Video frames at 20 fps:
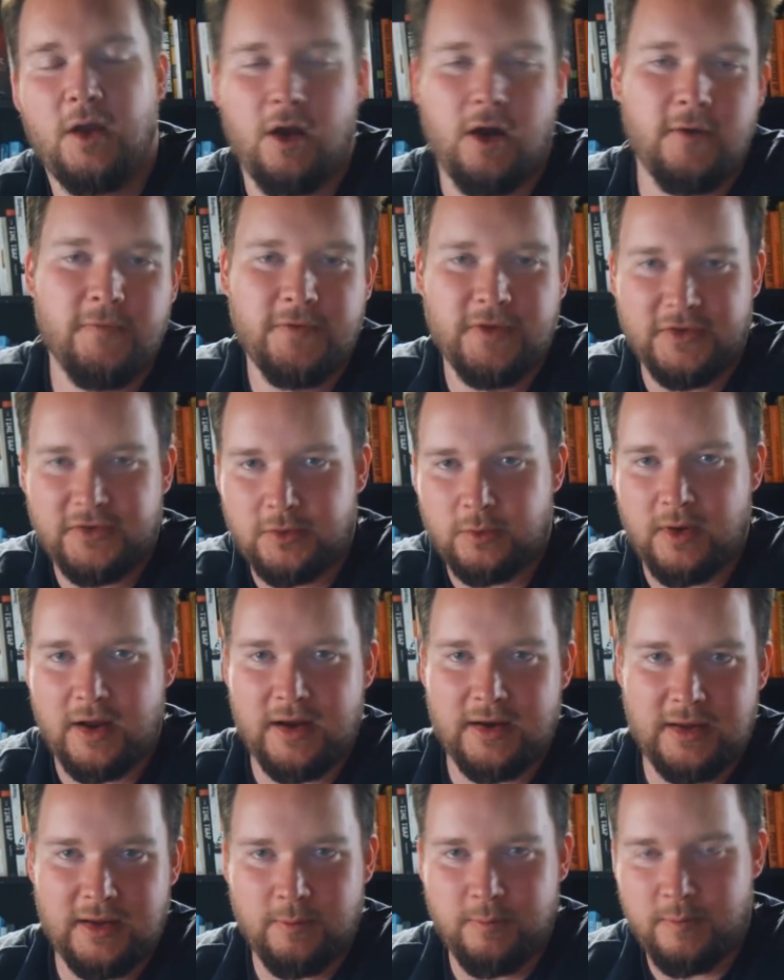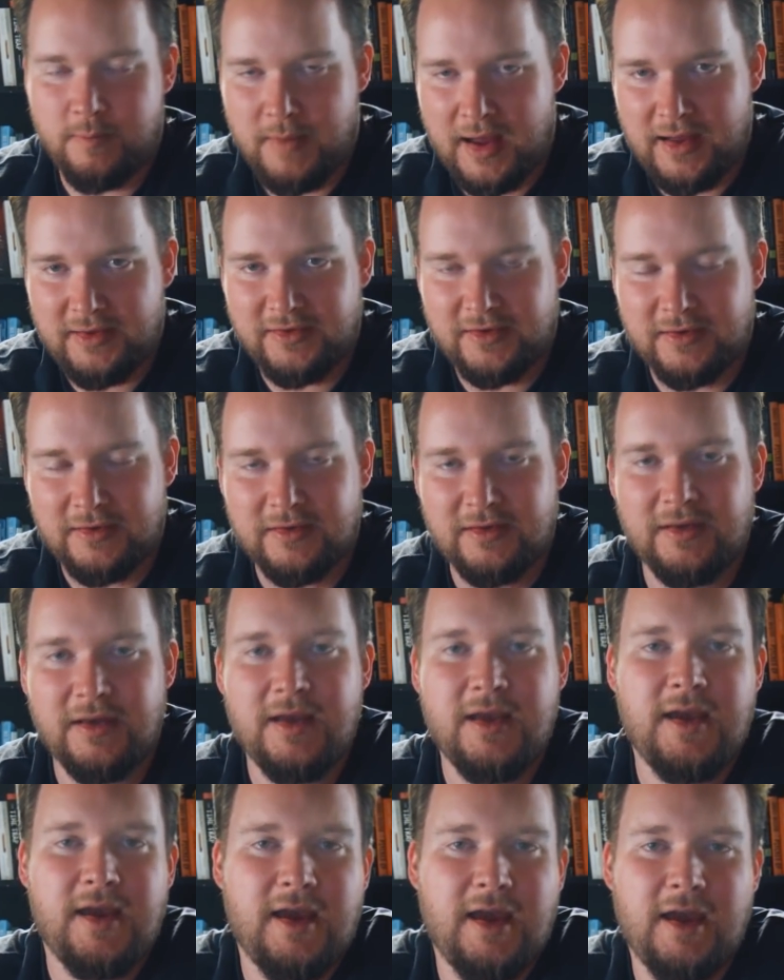of the surrounding mountains.
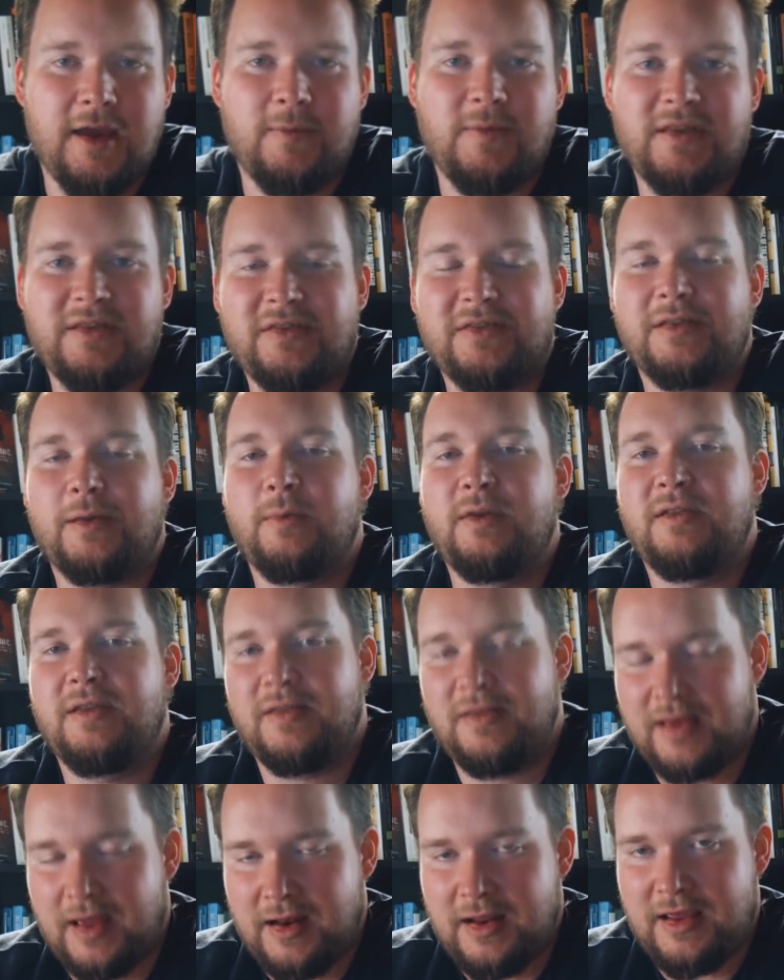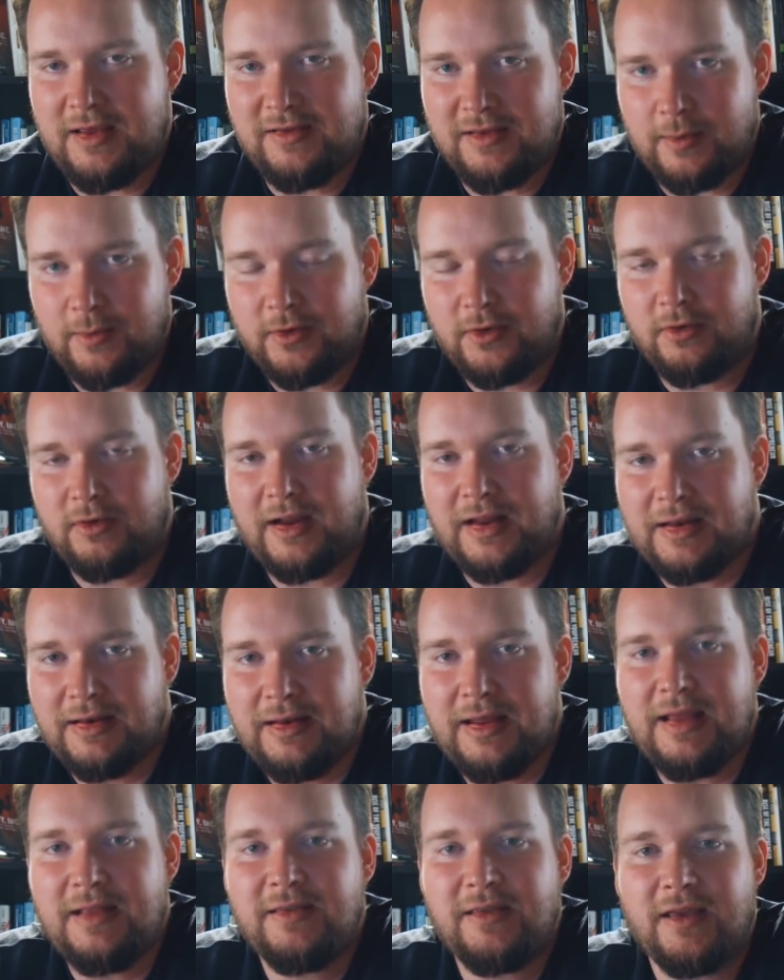And this is something that then he's able to create
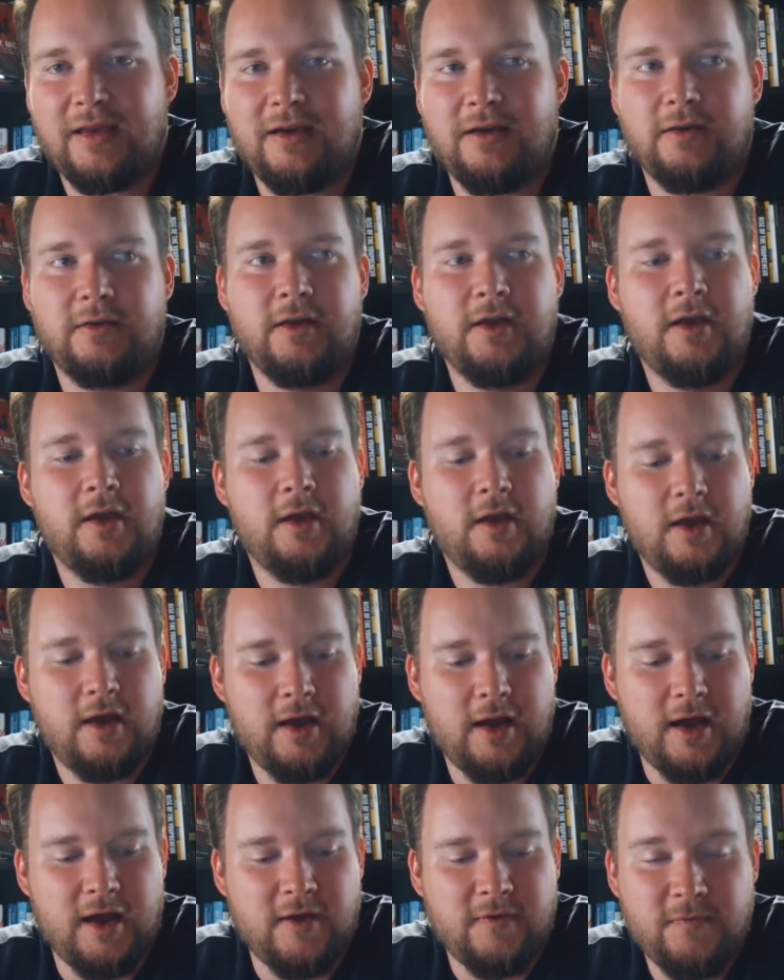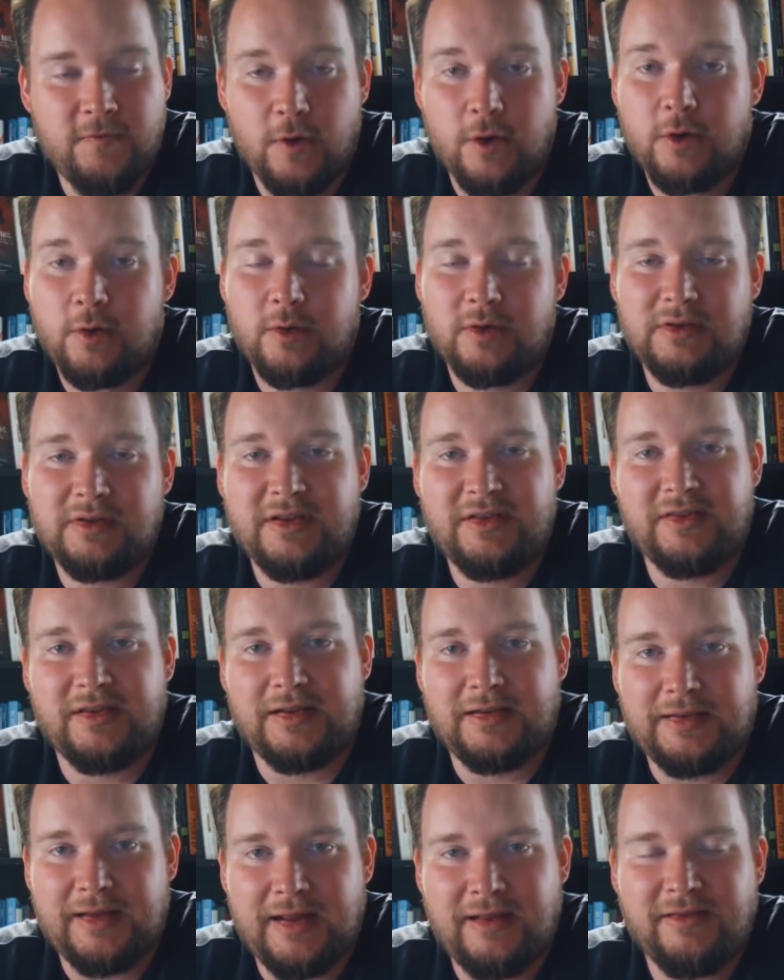detailed
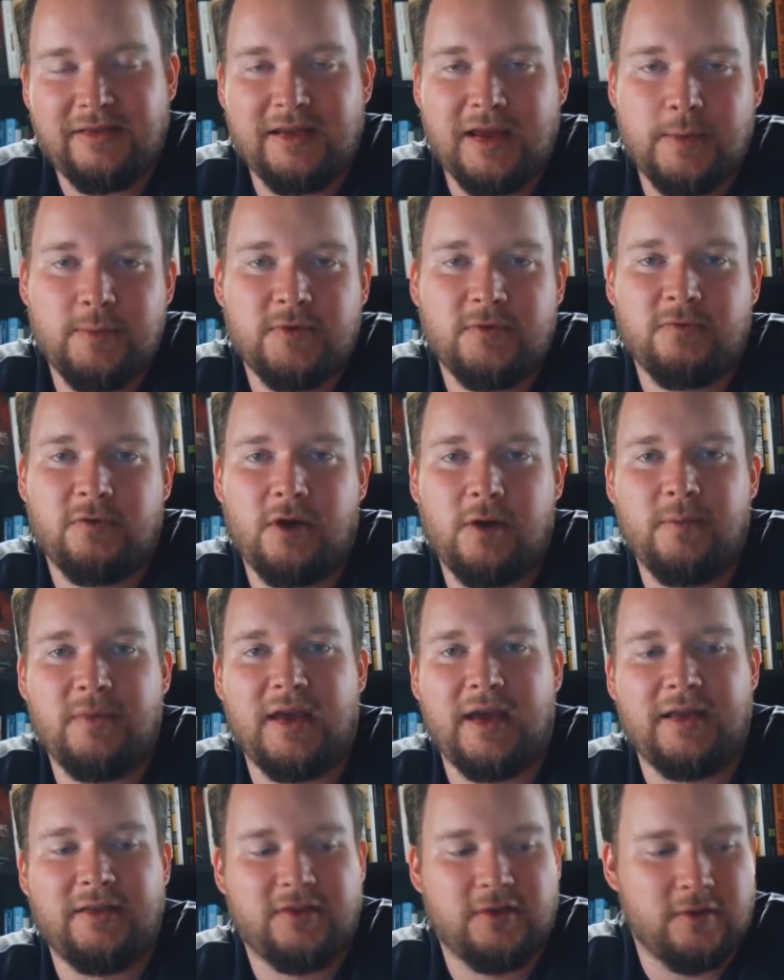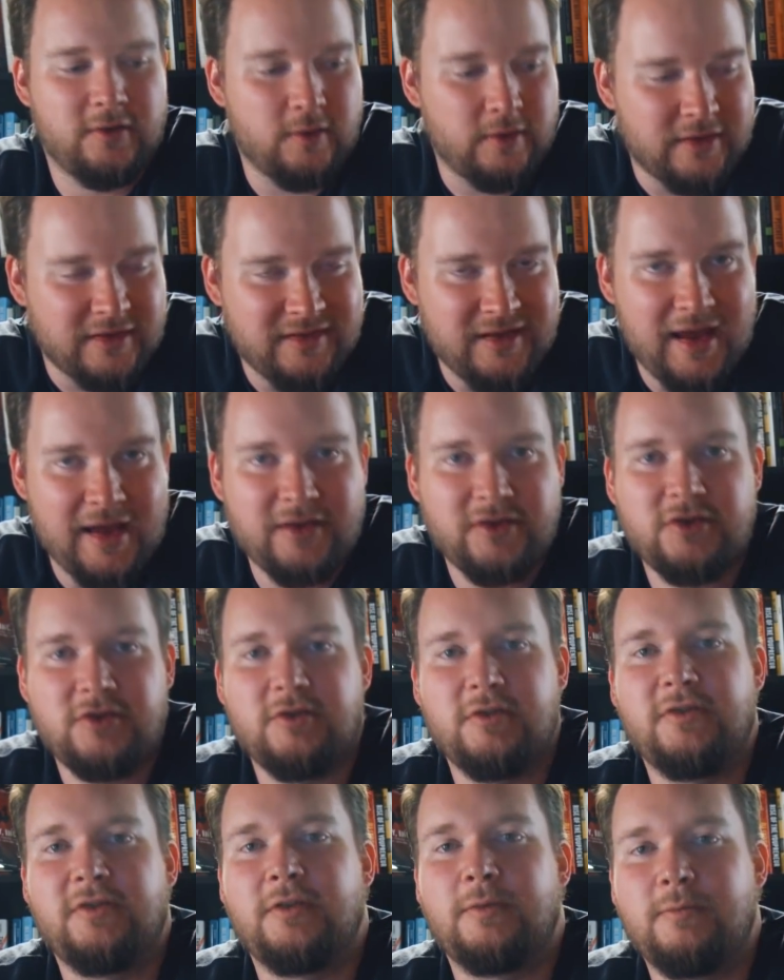photorealistic landscapes from that. So all the
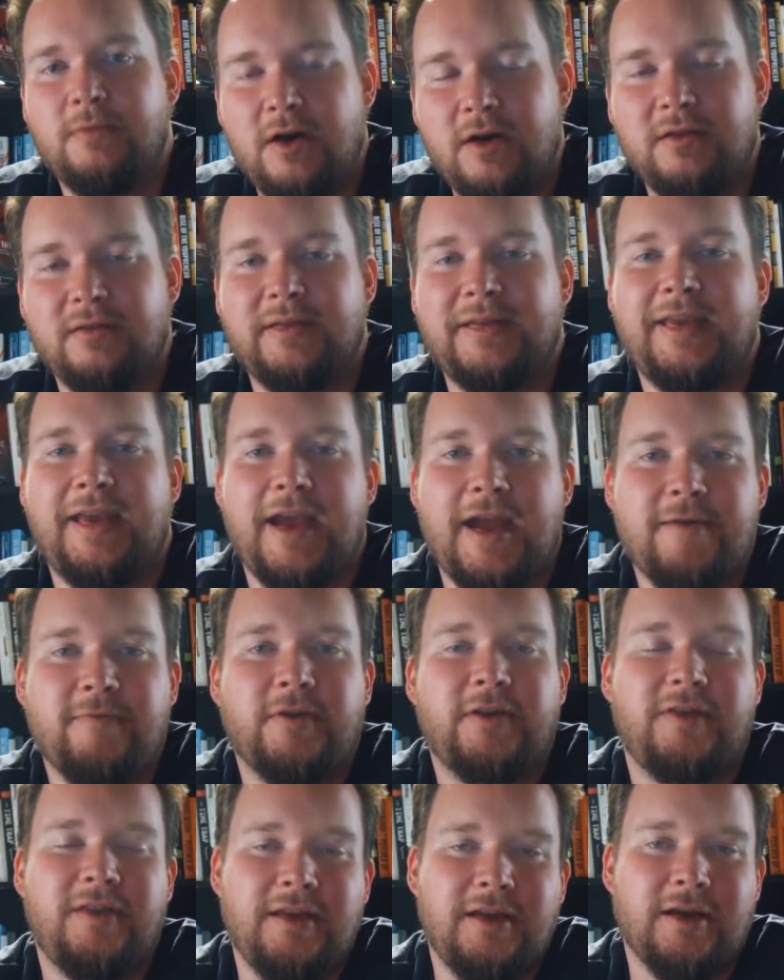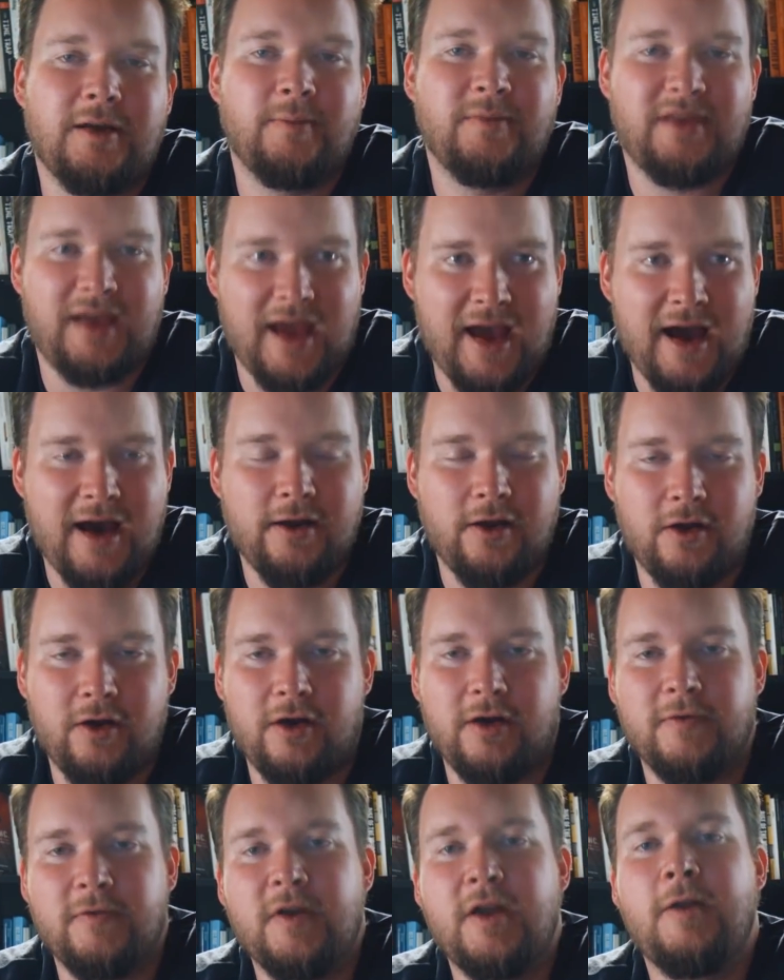textures, the modeling, everything comes out
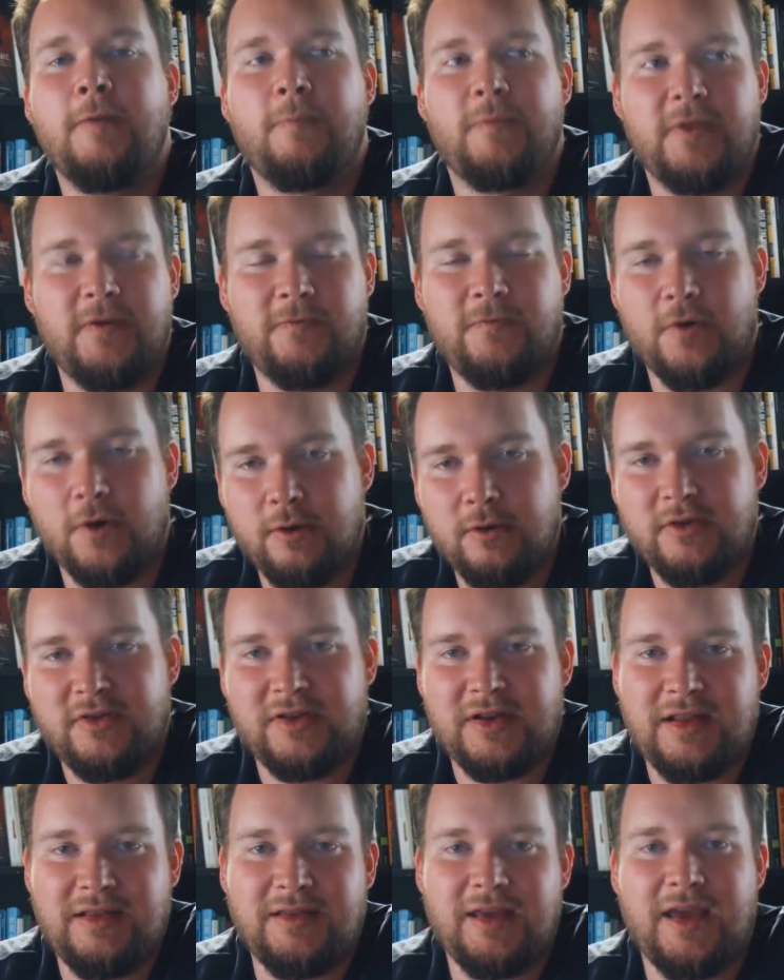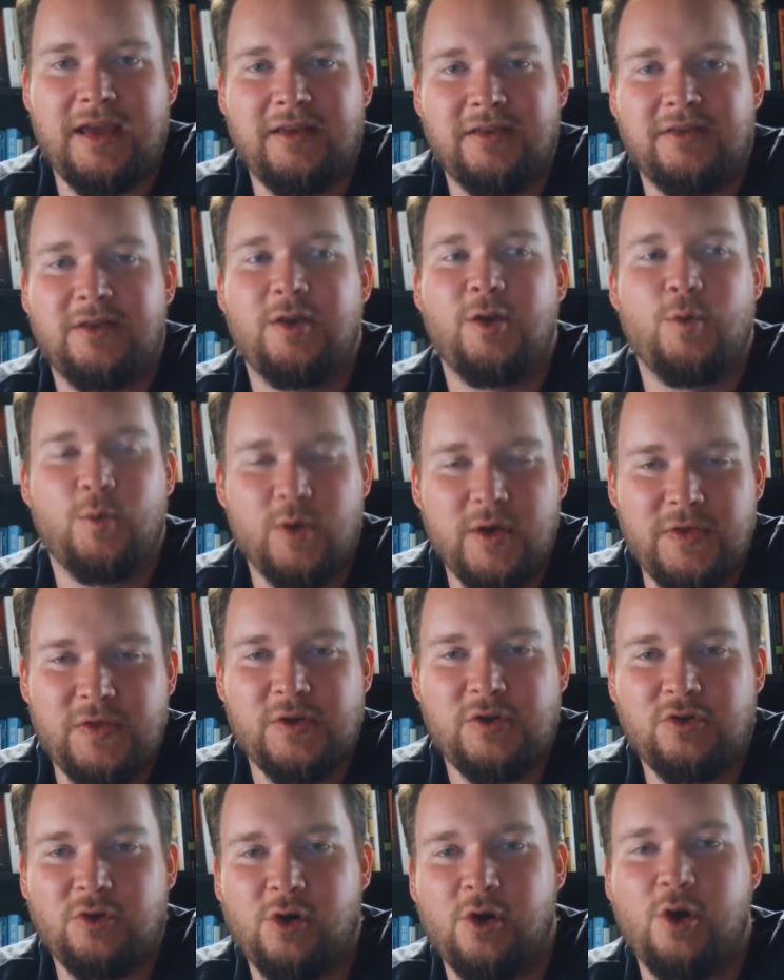of the photos that he takes with
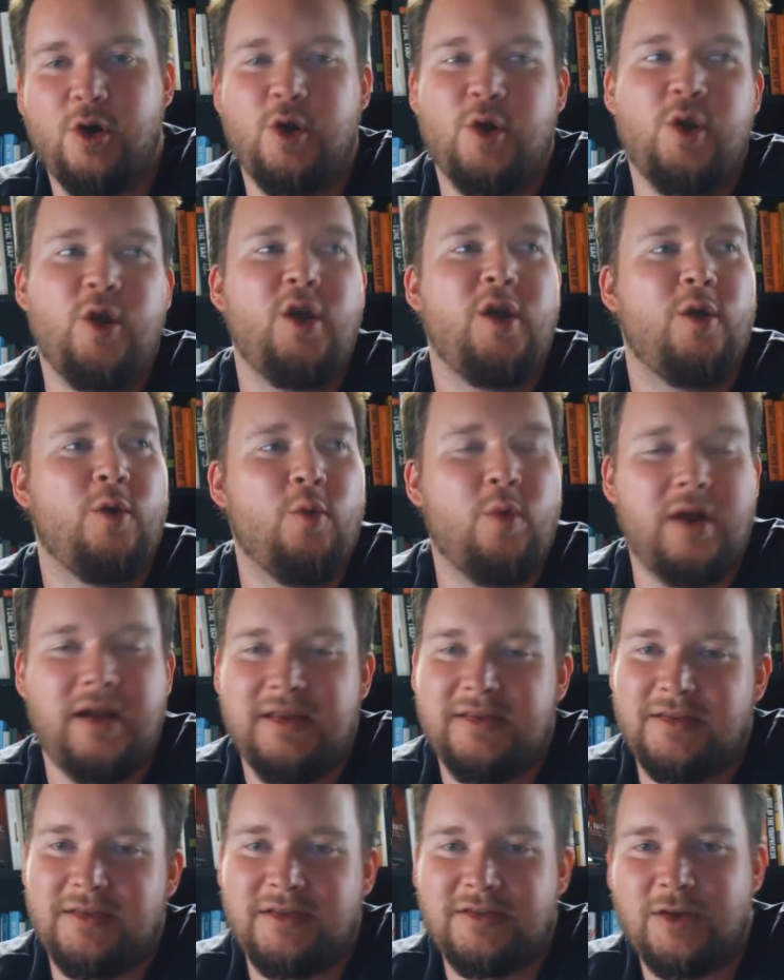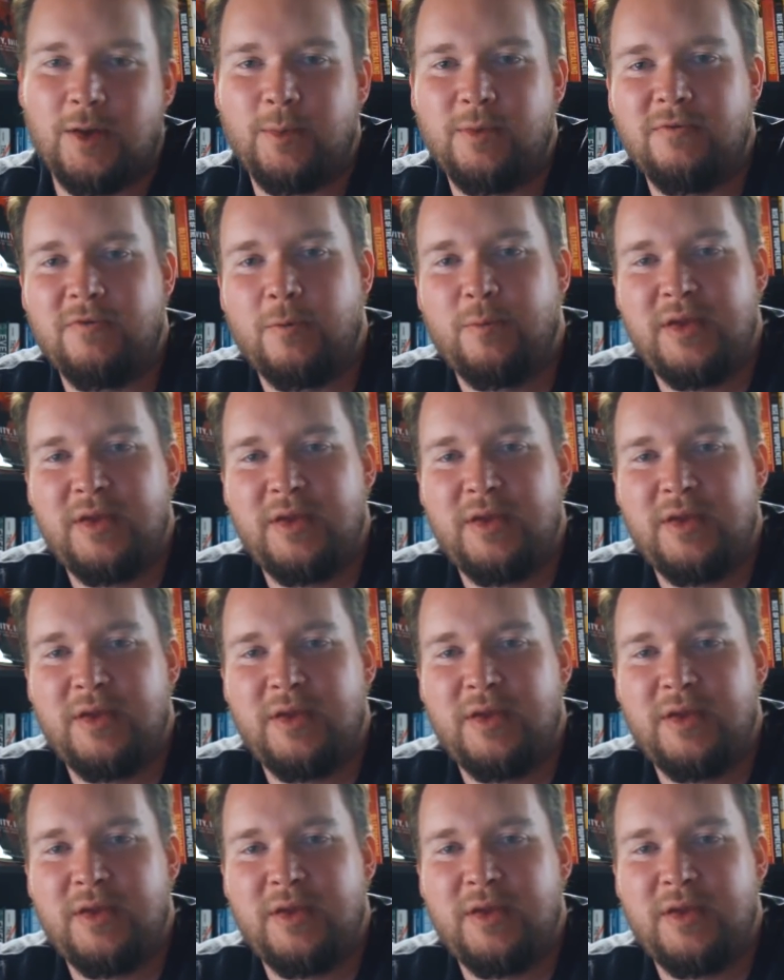the drone when he's at the top of a